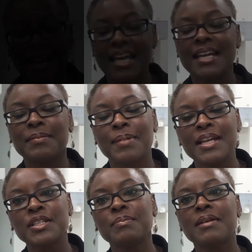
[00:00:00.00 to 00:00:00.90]
A
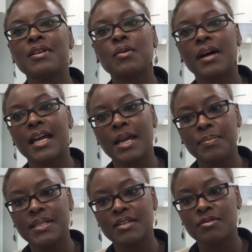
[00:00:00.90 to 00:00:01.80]
patient may require
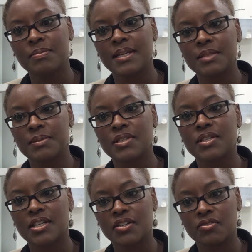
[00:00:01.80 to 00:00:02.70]
hip and knee replacement
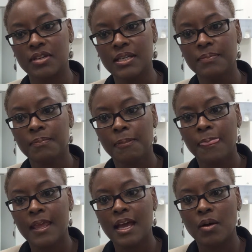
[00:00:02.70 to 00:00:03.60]
surgery
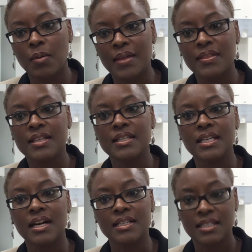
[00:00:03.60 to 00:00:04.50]
when
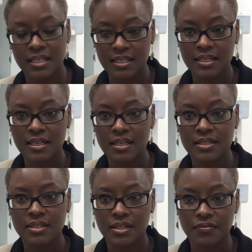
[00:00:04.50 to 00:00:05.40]
the articular
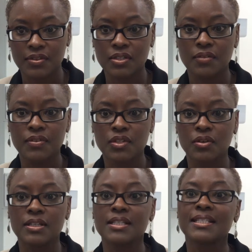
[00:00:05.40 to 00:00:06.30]
surface of the
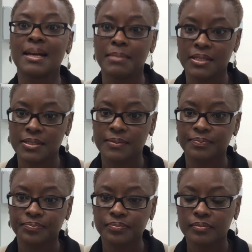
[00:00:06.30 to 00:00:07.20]
joint is damaged.
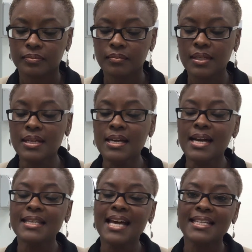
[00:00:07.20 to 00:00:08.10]

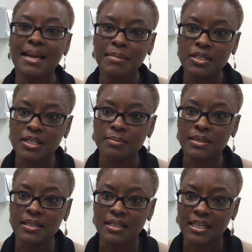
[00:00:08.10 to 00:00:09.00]
And that damage
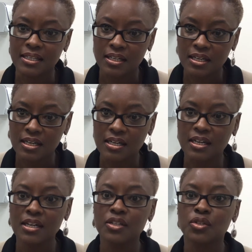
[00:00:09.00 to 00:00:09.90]
can
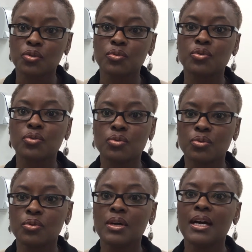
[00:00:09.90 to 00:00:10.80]
occur due
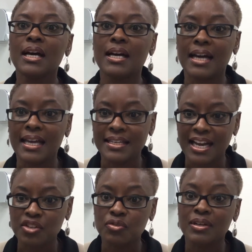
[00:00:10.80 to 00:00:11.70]
to
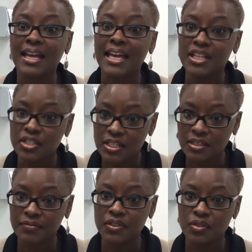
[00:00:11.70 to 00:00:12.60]
natural
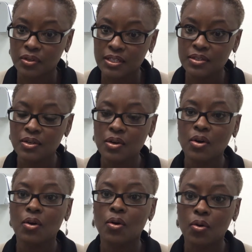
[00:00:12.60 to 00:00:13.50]
aging of the joint
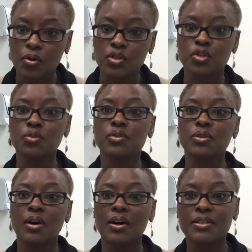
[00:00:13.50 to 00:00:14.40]
or due
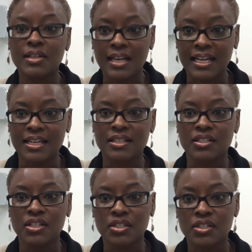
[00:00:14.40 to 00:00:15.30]
to underlying
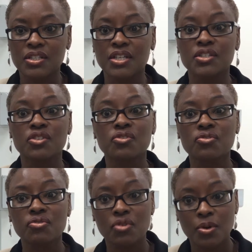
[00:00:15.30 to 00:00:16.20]
conditions such as
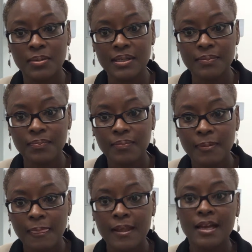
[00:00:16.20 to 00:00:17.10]
trauma,
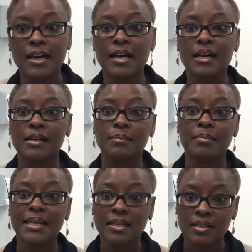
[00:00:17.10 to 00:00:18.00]

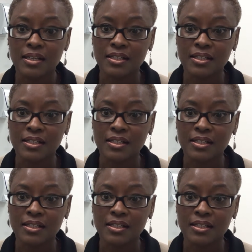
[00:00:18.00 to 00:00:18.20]
medical